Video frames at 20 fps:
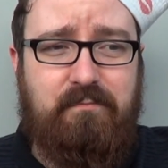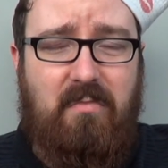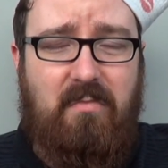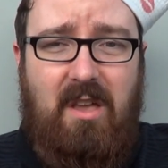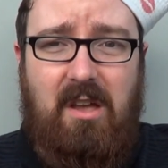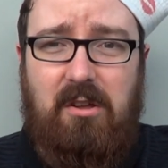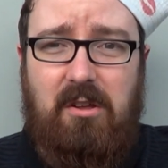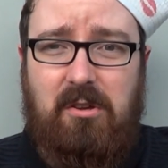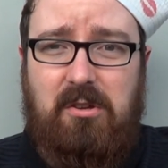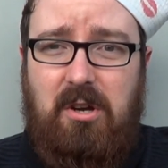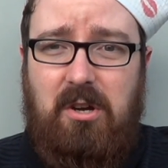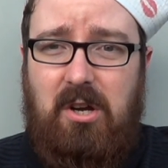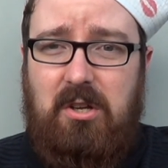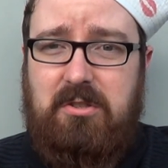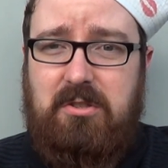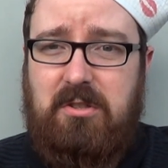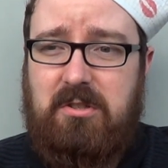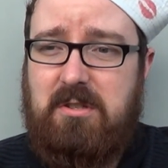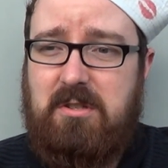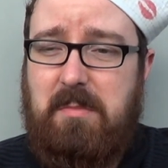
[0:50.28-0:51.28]
It'll
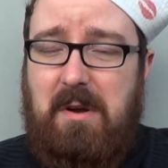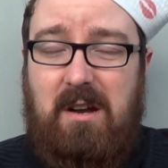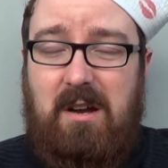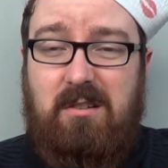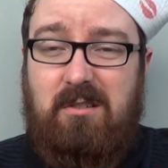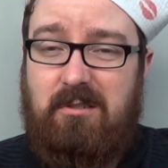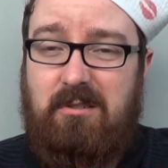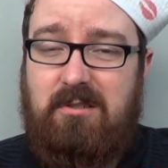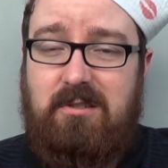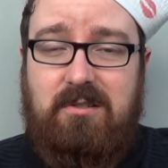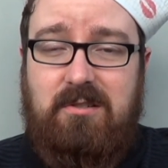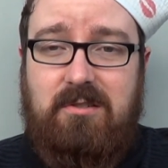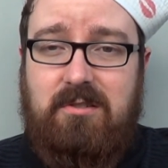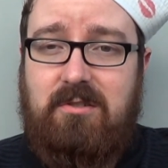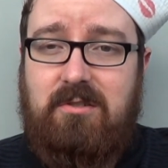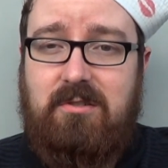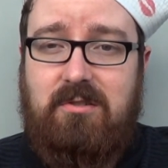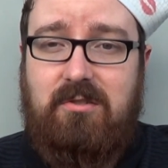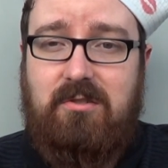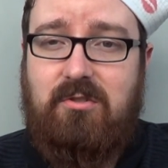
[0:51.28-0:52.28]
cause the tobacco to
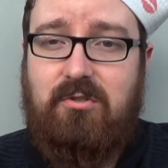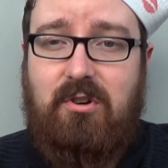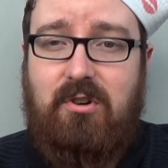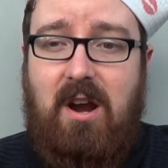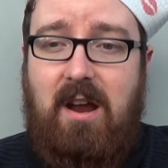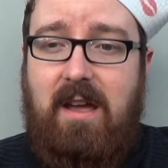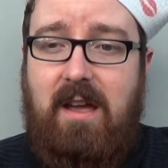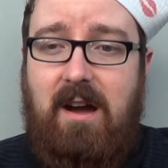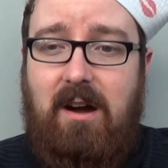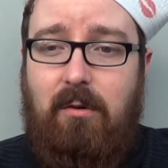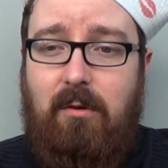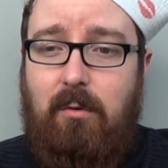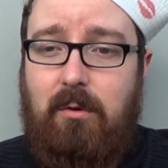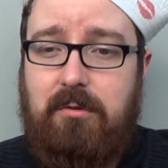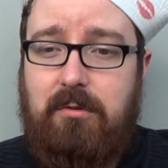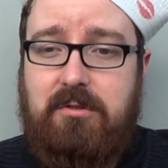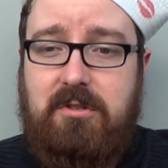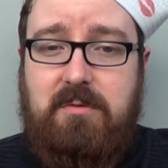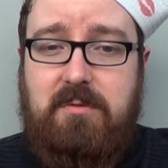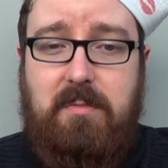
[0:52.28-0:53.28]
just dry out
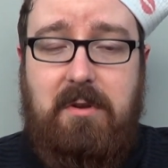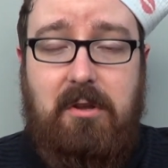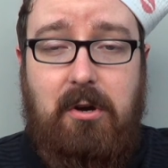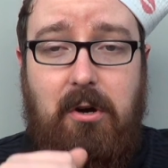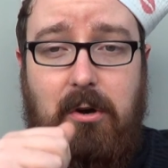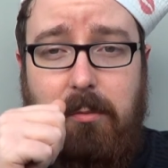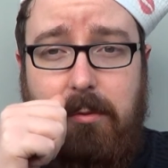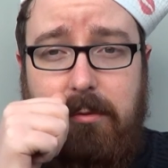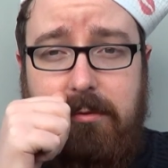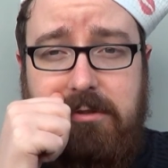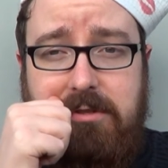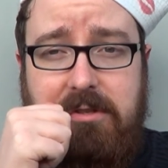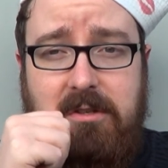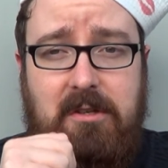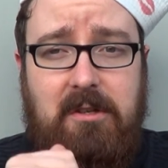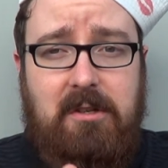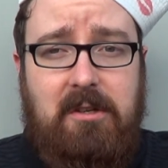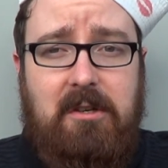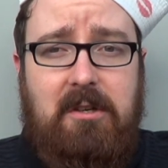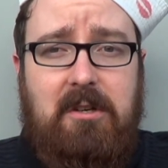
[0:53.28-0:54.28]
once it's been opened.
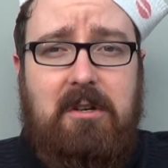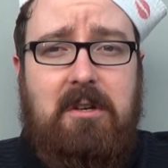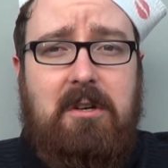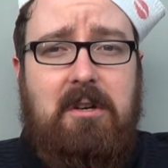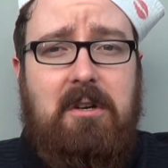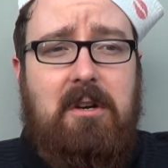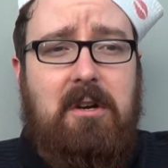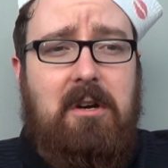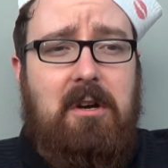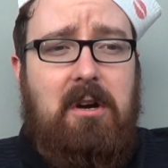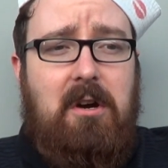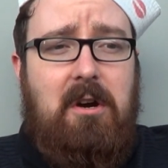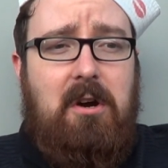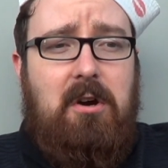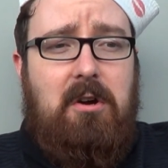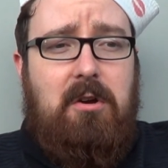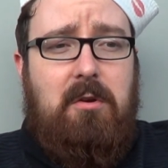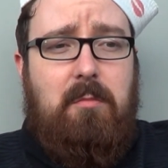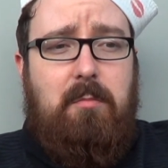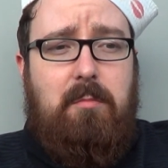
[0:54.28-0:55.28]

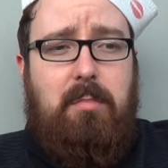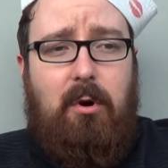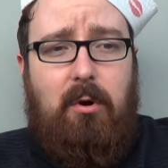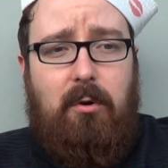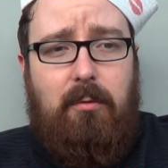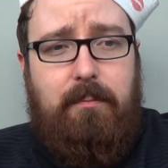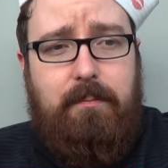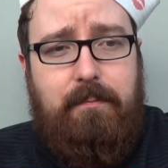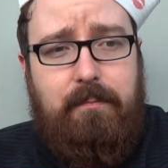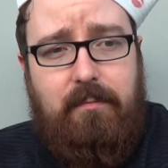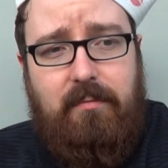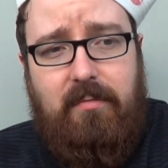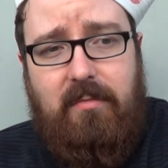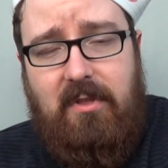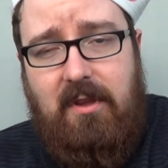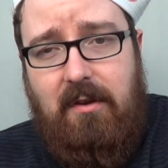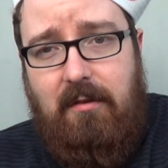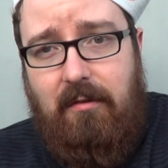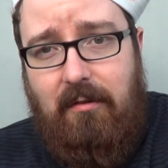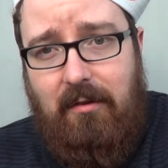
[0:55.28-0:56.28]
But
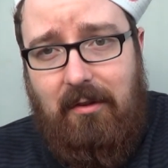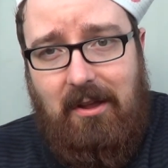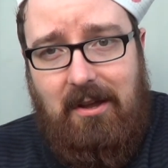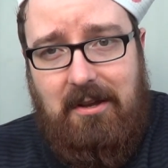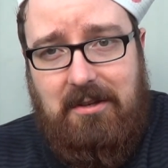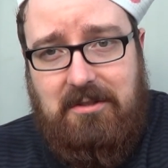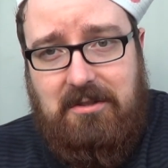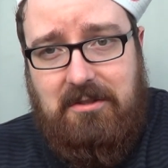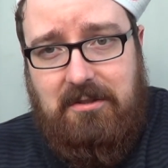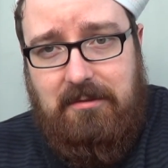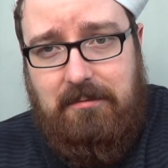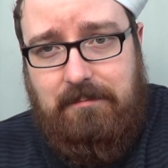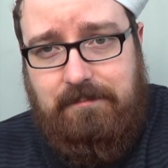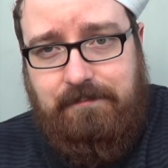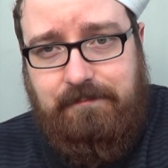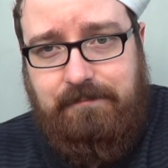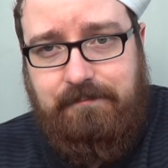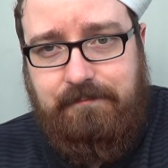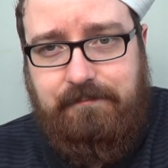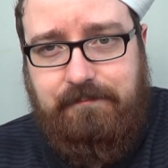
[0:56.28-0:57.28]
nevertheless,
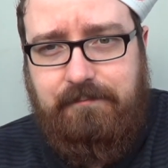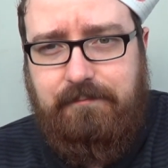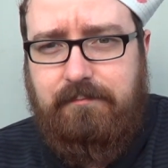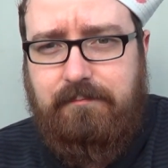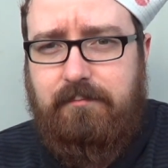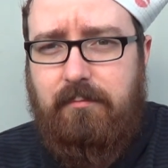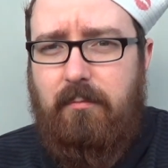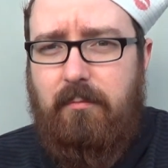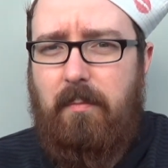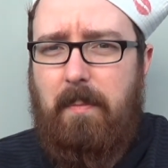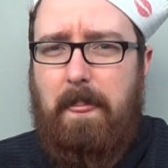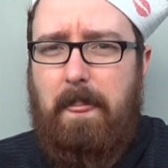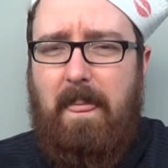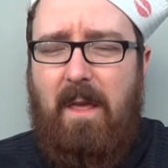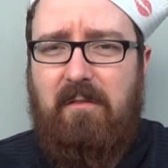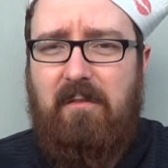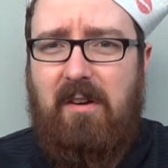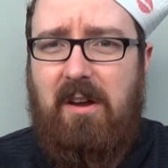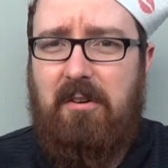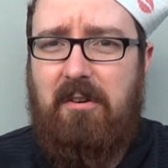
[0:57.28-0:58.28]

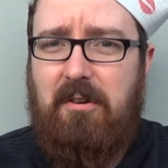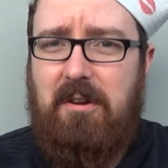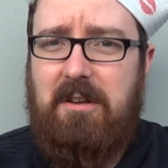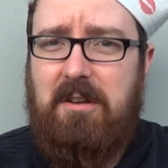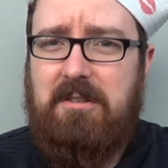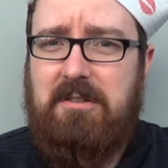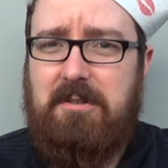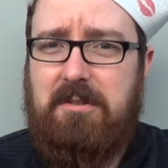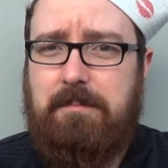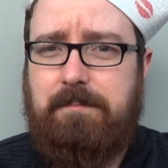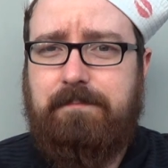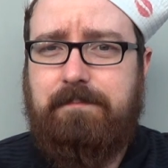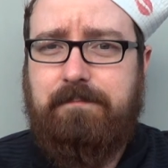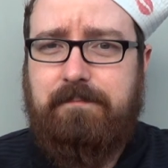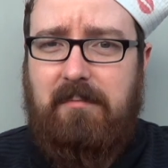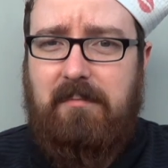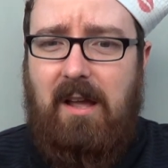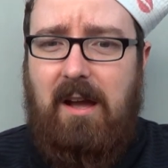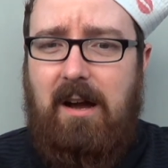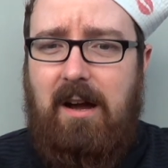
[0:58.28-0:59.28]
there it is,
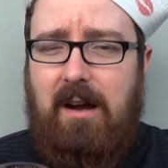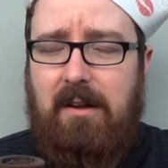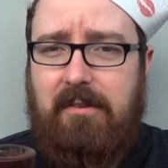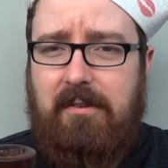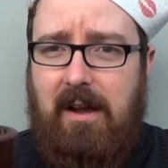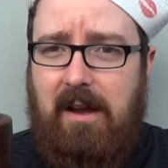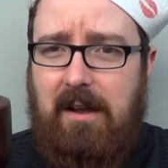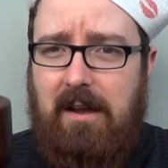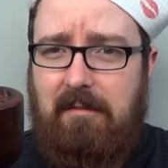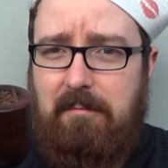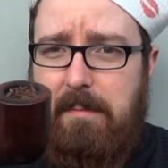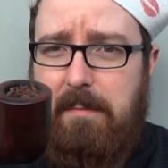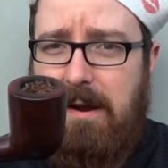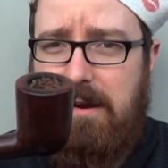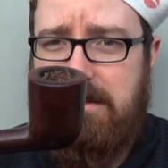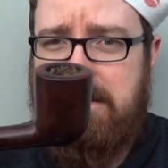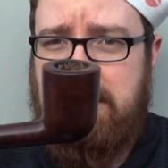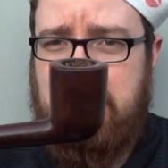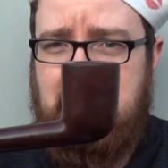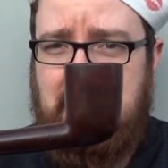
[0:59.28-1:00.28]
and I have
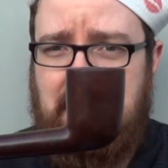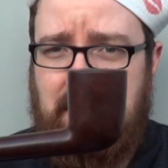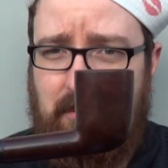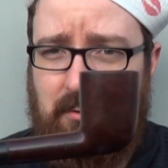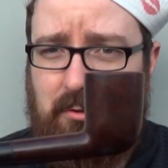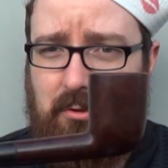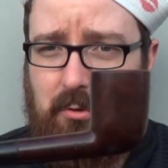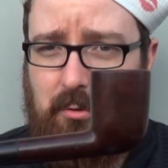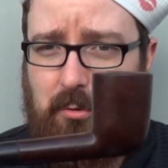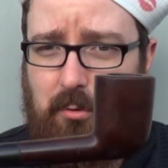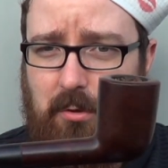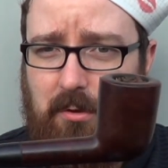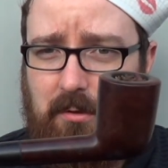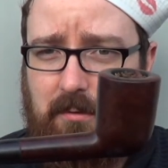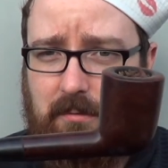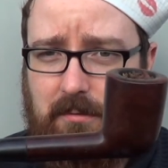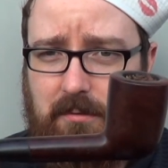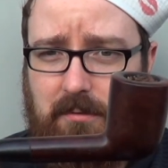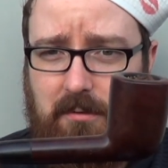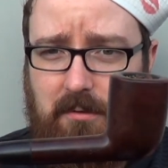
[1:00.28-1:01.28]
packed it into
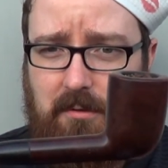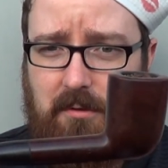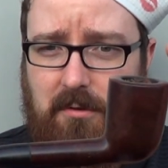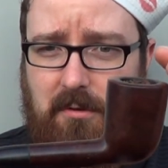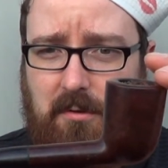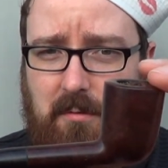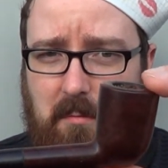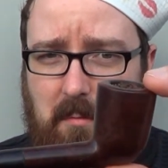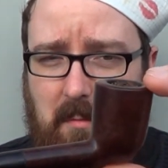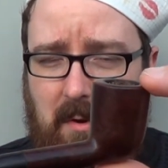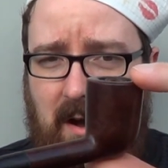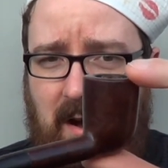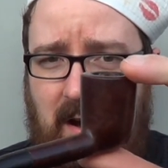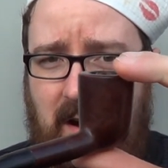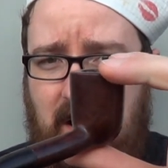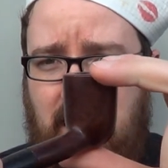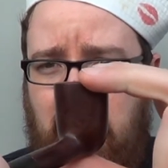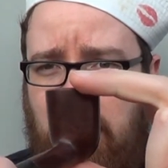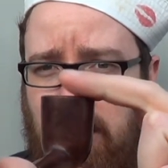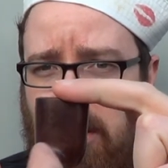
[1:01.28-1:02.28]

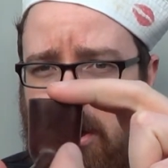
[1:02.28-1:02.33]
my